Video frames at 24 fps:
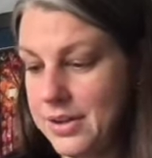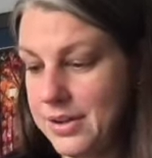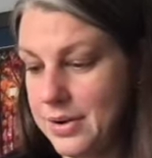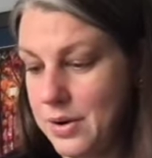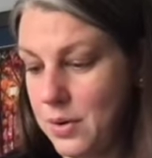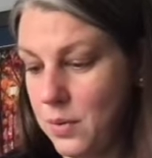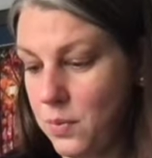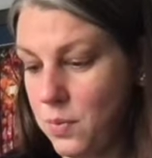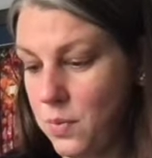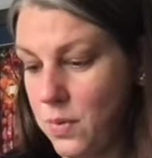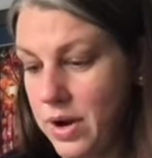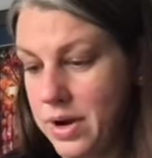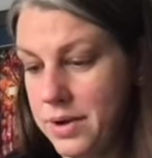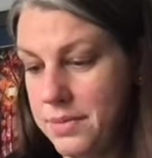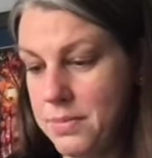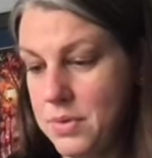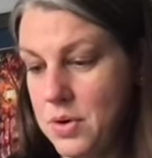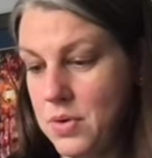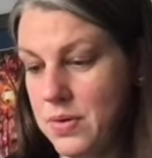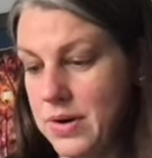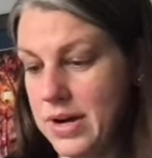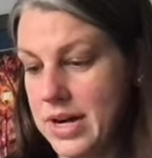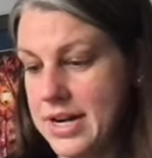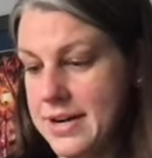one
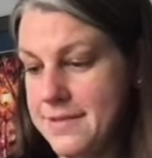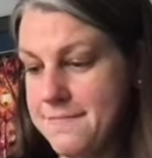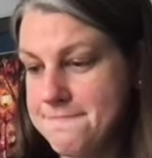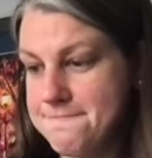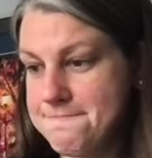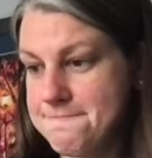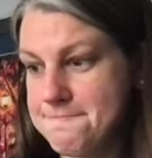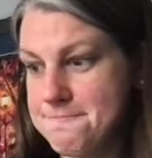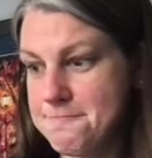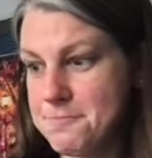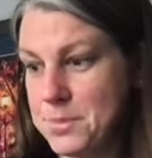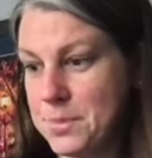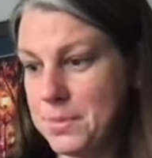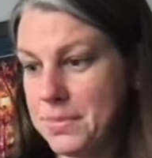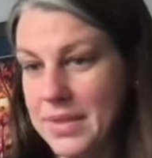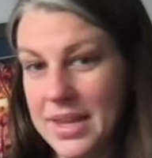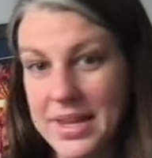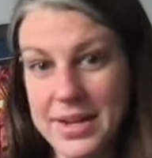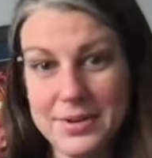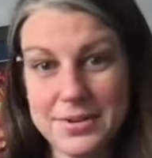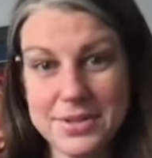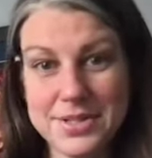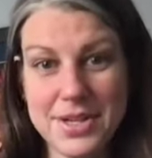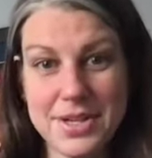more.
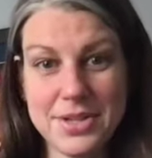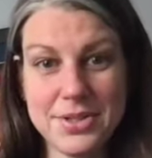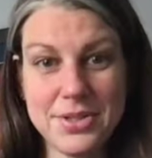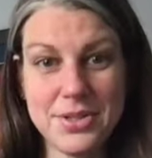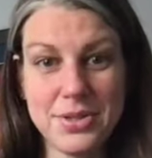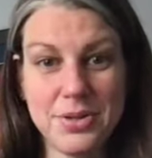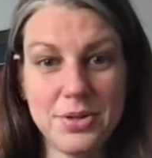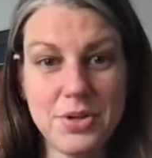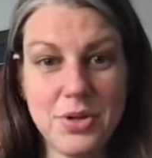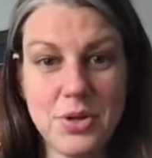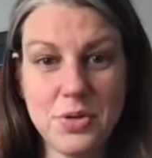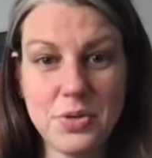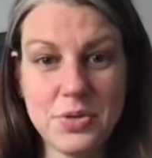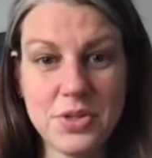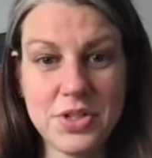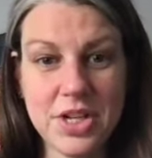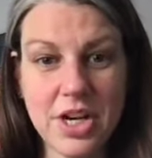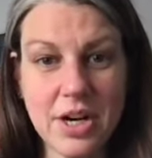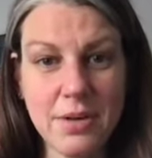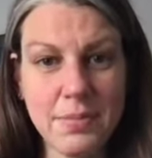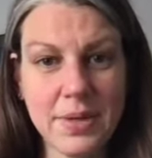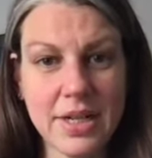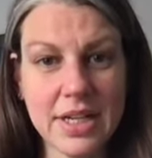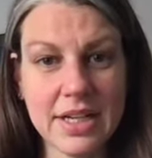It was also a new
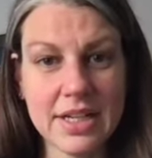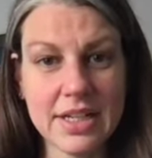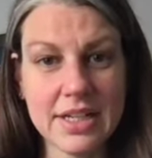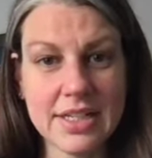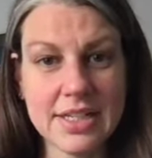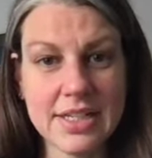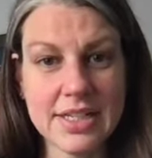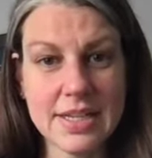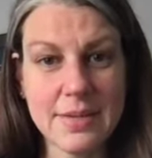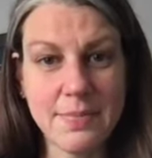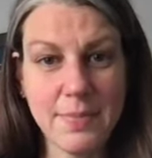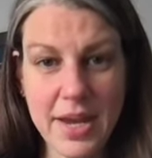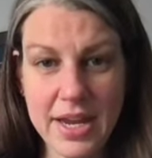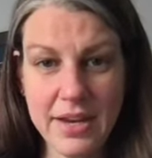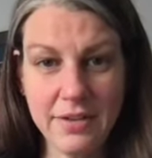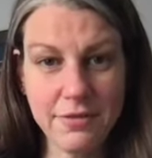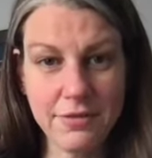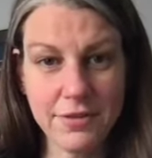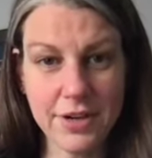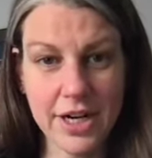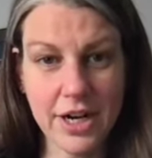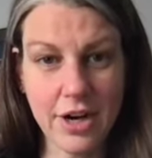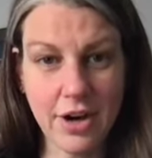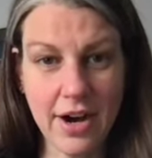start because the
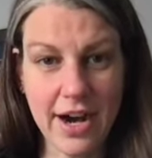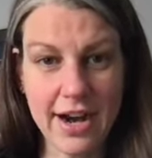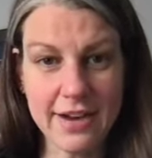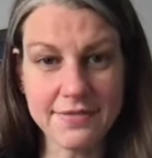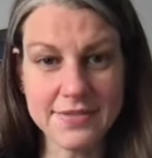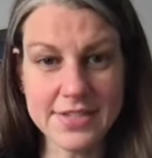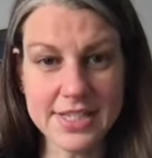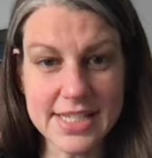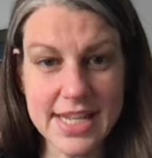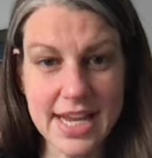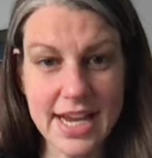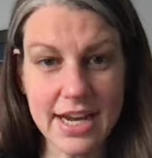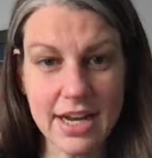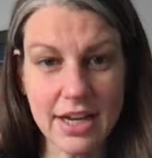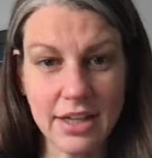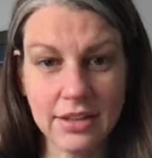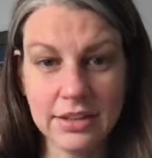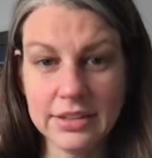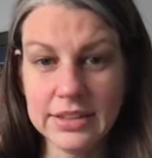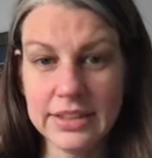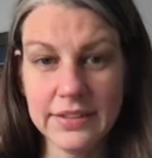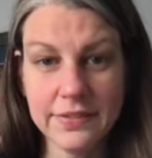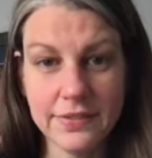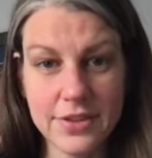Pain-Free Craft
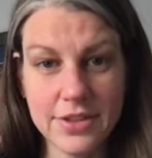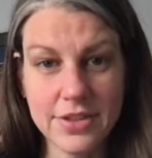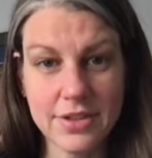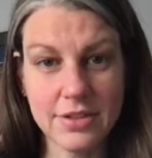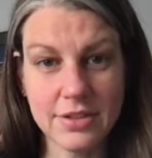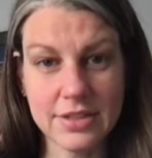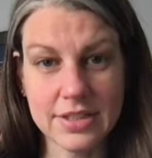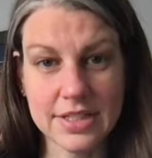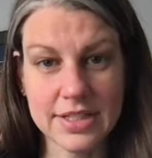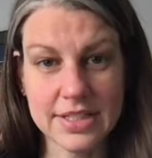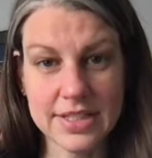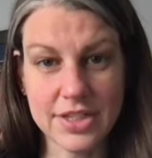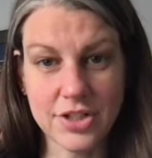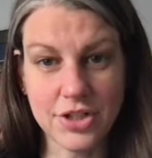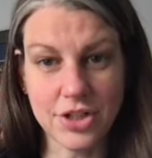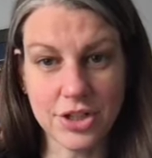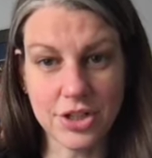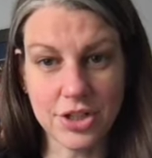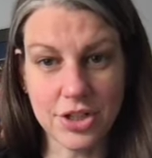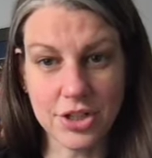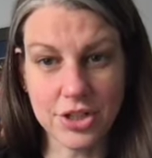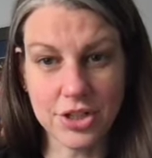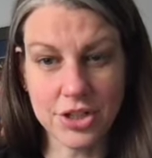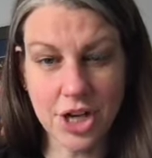Sal, even though it's a
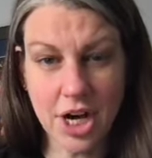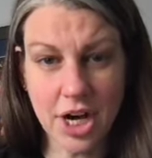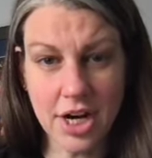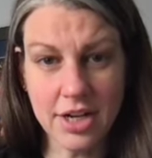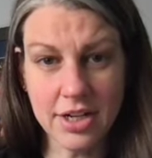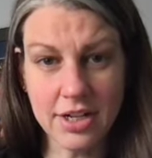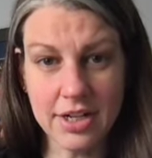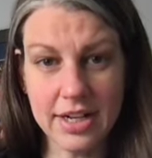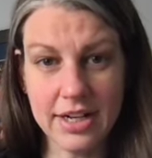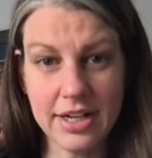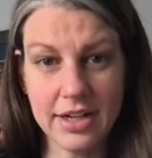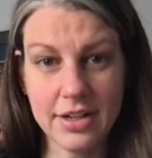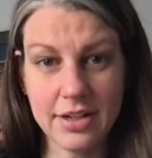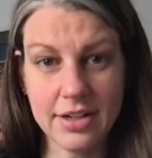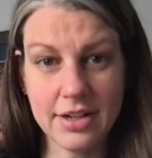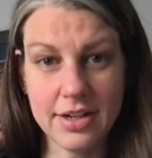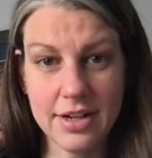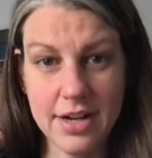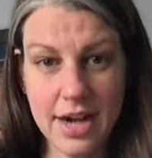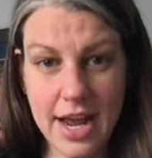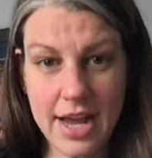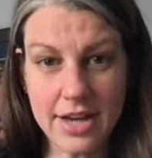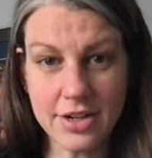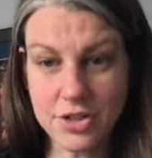digital chart, it could
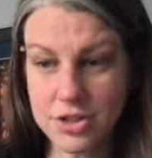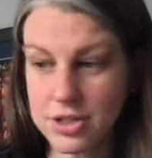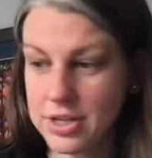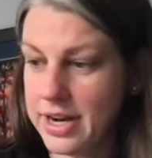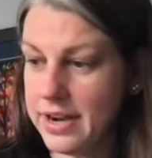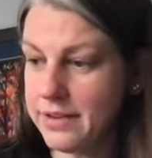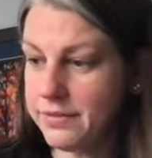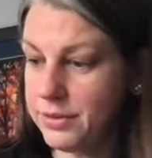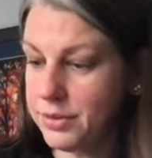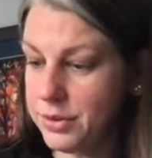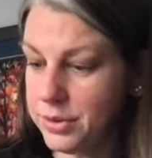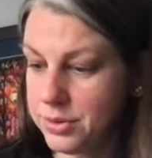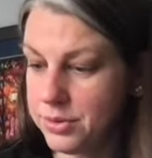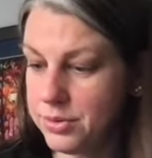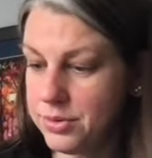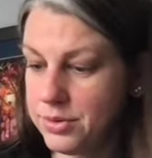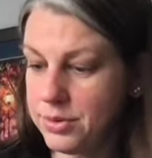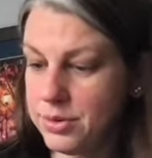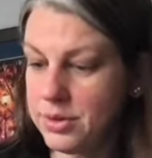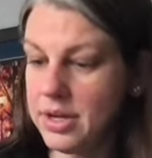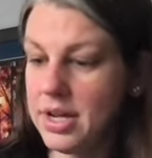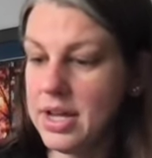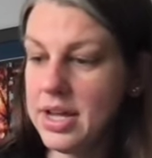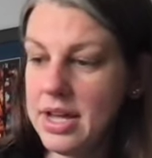not travel
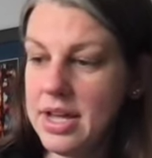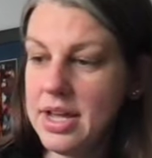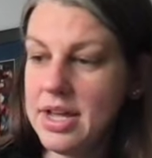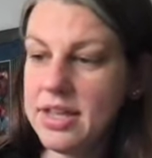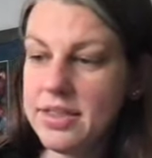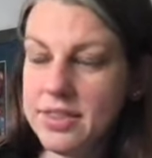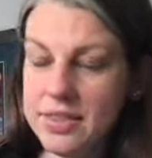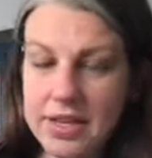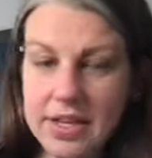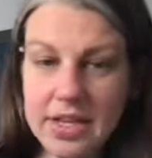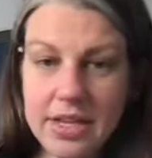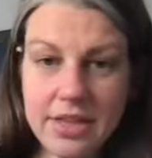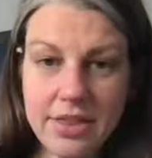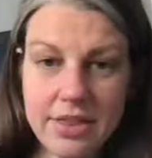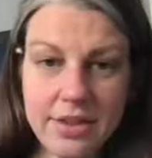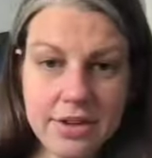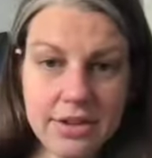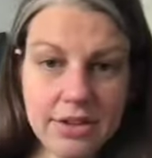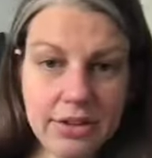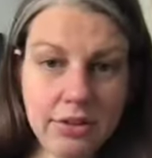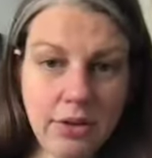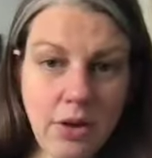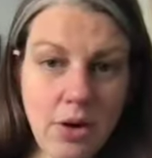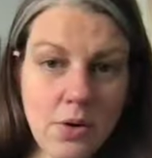through the ether
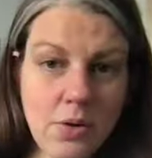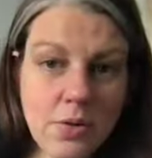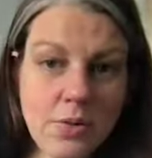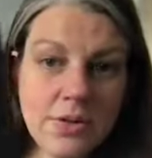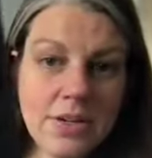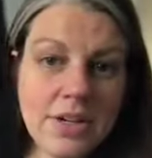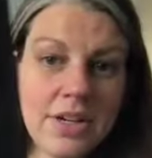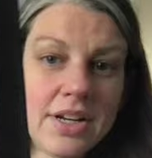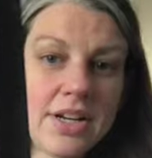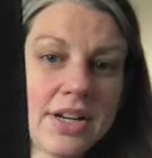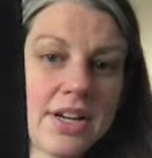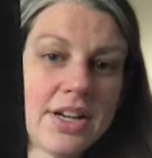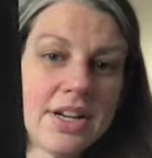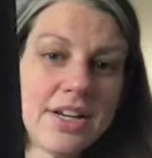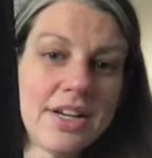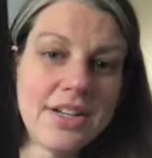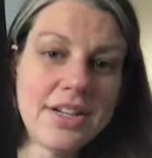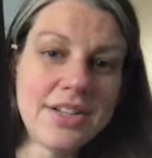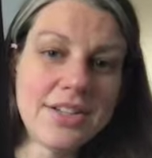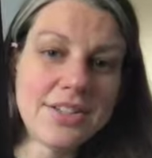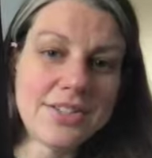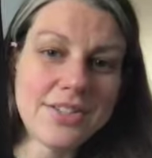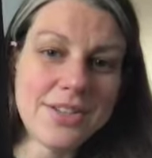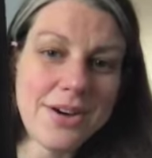alone.
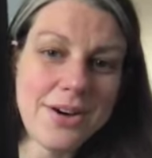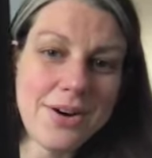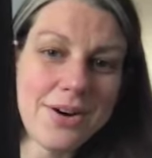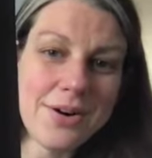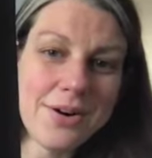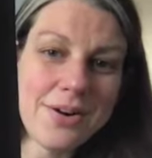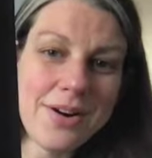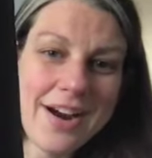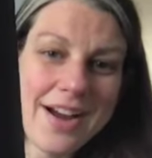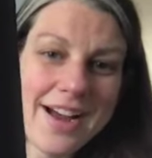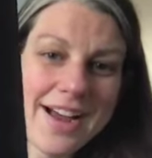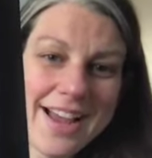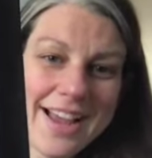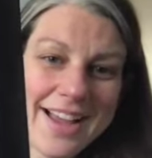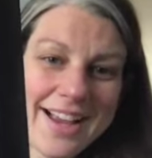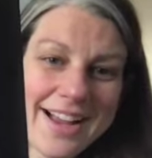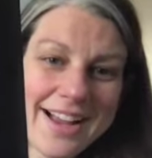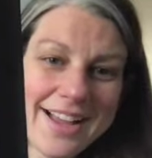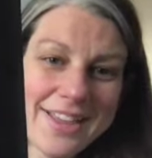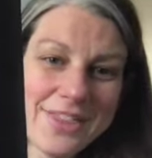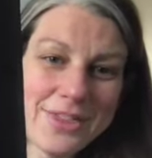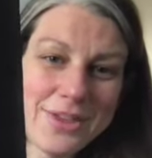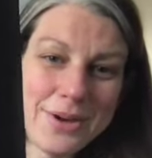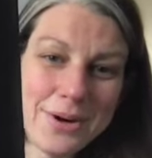So I
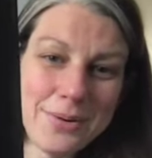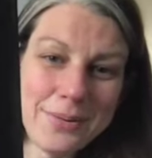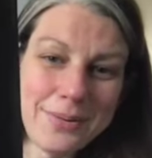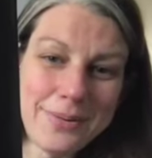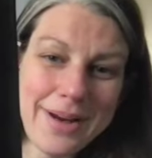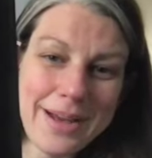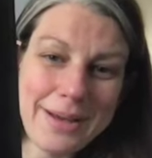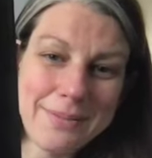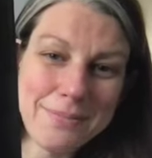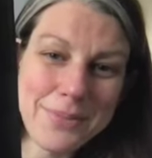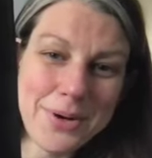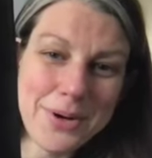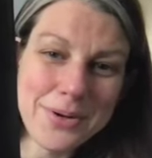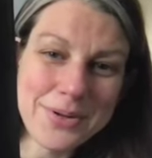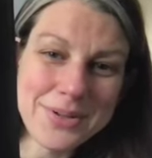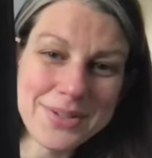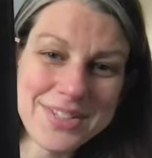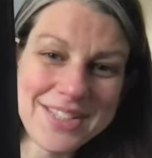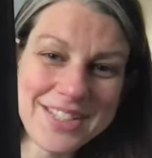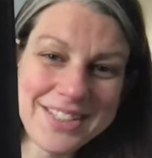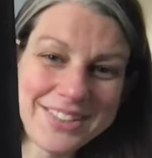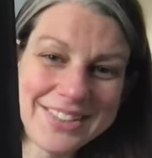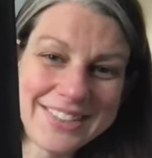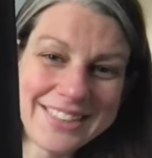got the Rainbow
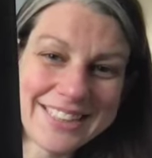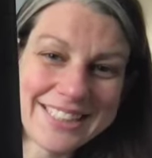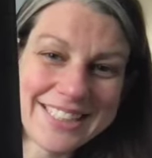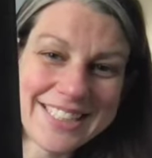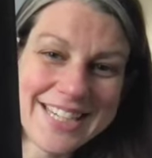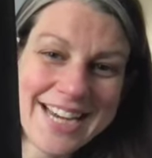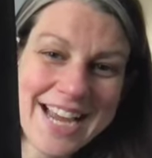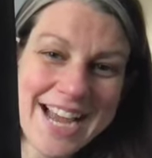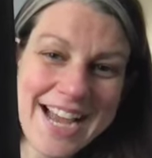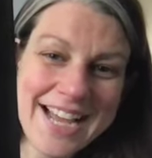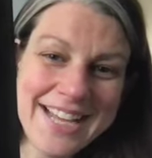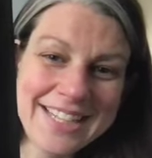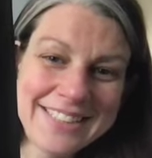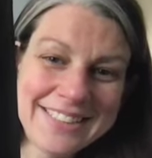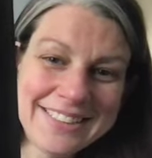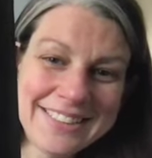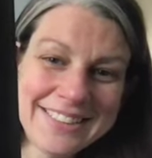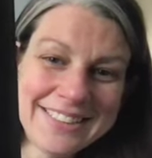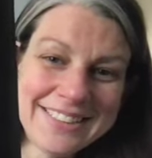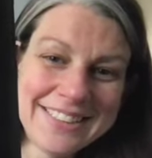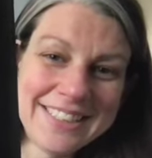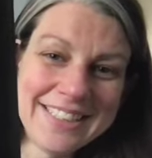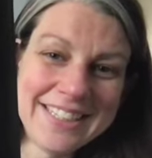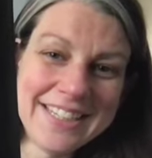Celtic Knot.
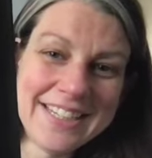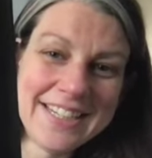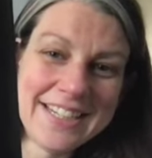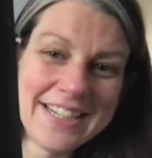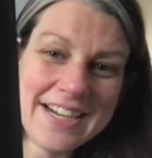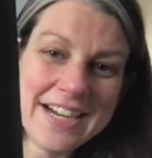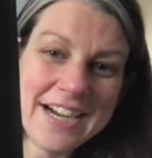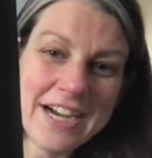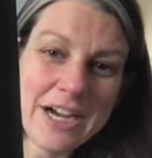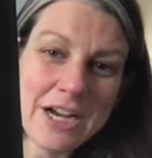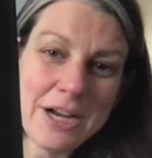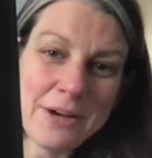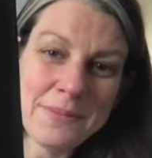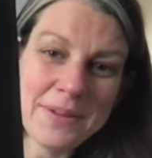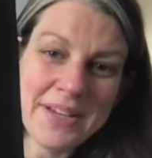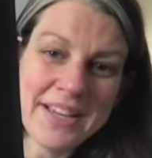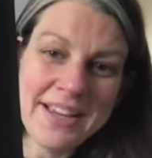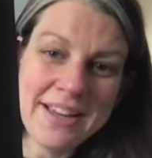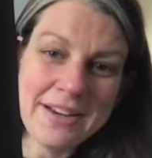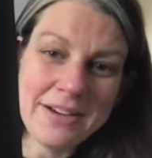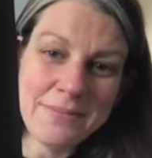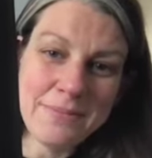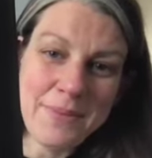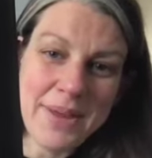
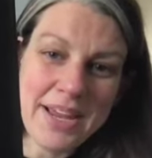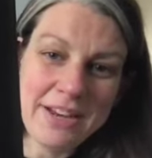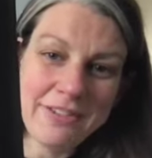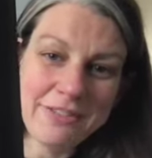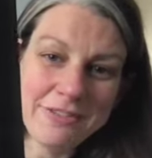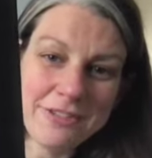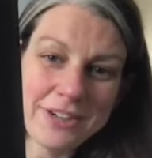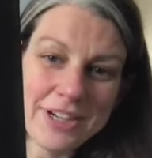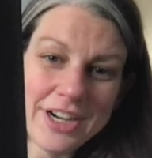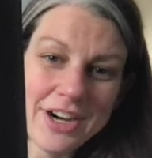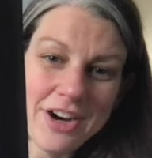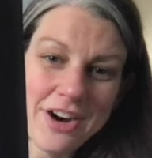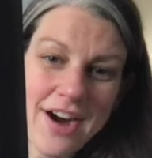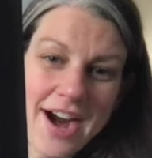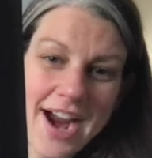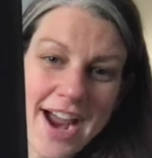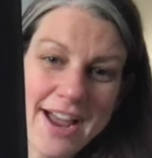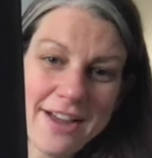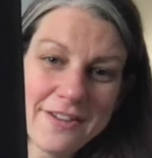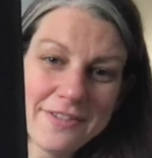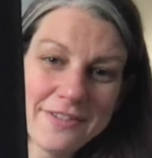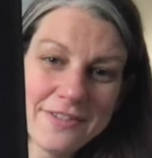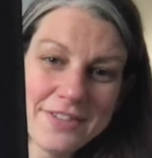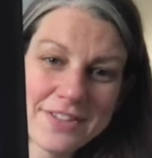Again, Pain-Free
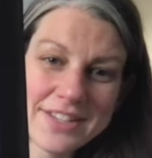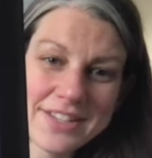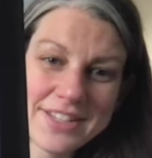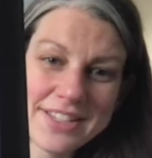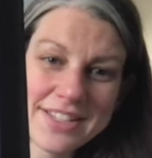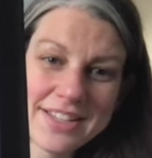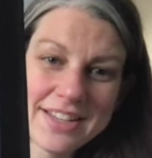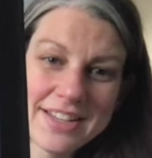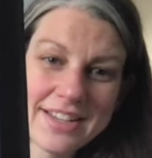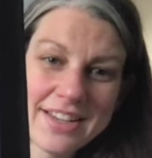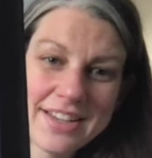Crafts.